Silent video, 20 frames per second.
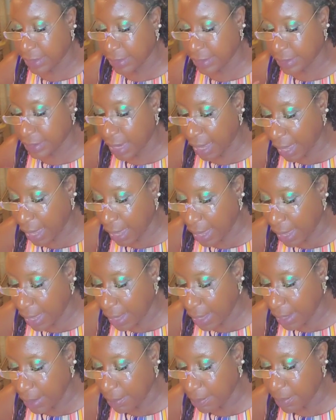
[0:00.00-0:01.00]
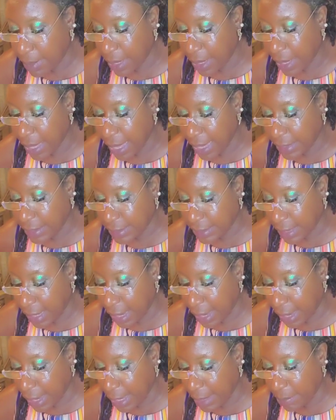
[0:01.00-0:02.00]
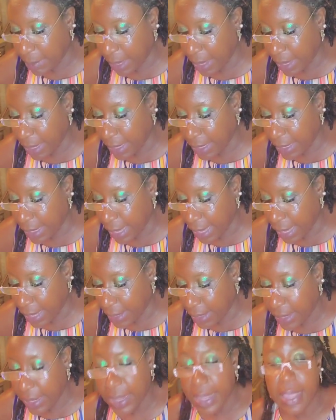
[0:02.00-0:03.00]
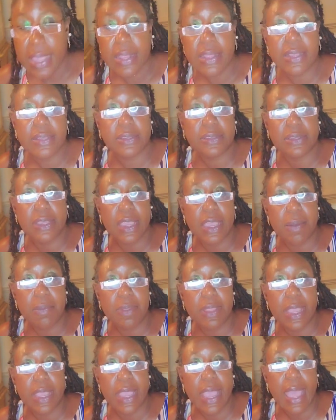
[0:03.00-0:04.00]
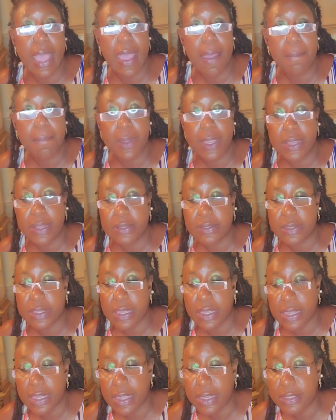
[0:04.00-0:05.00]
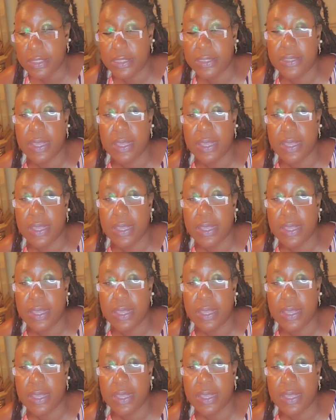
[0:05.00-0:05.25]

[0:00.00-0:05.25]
time and time again. The same thing happens each